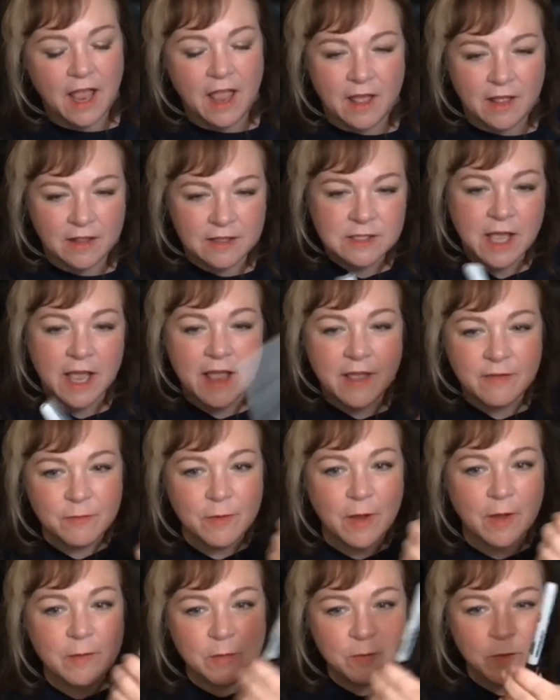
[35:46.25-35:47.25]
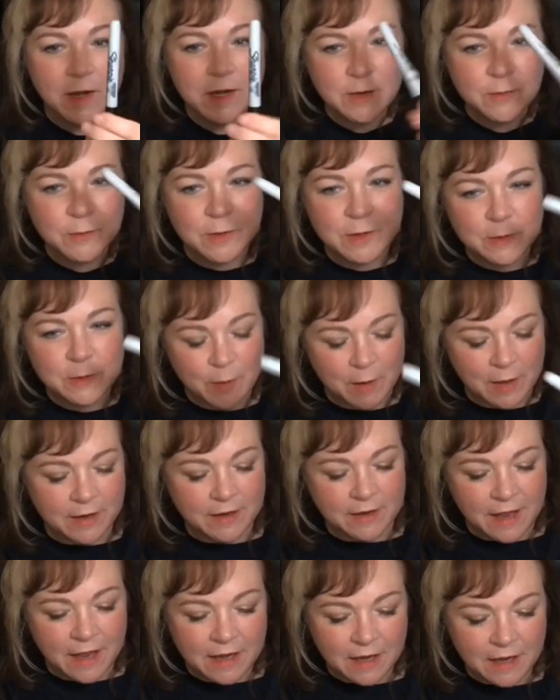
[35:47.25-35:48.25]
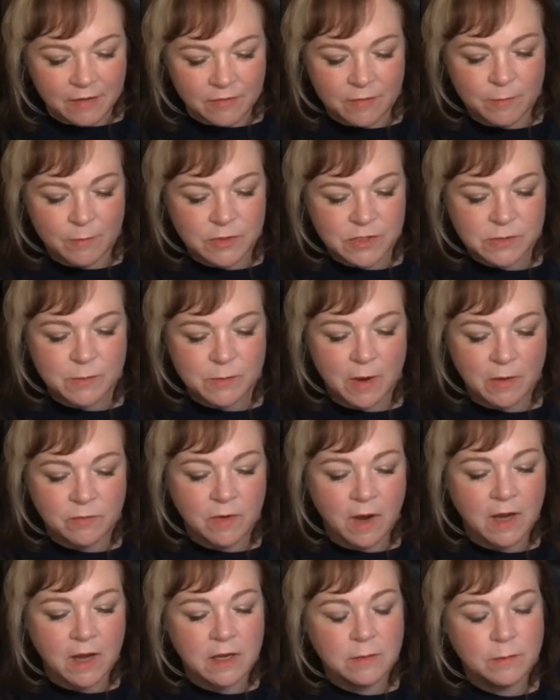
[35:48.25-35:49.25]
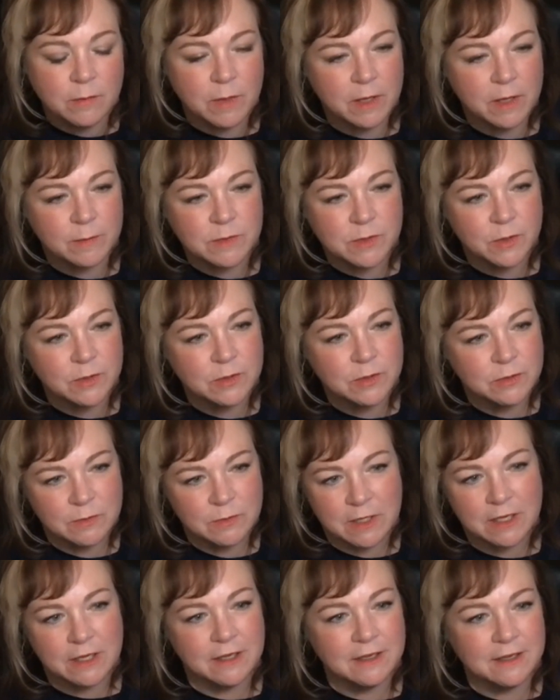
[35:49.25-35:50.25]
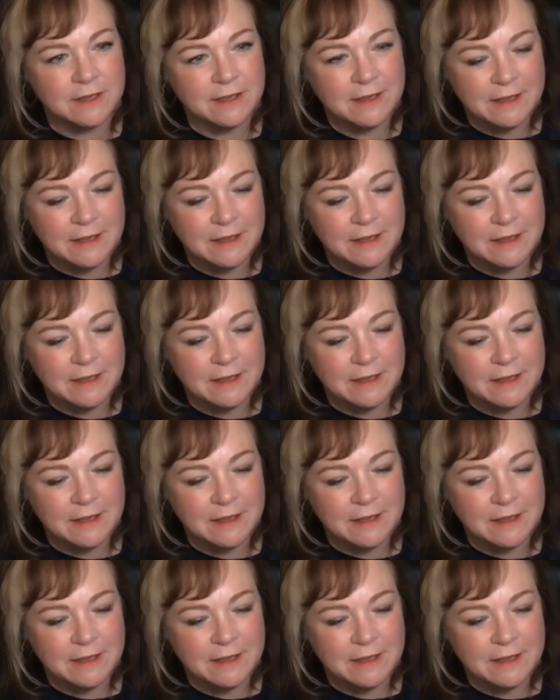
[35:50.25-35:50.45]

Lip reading: I've been writing with one, and even just my writing becomes hard to read.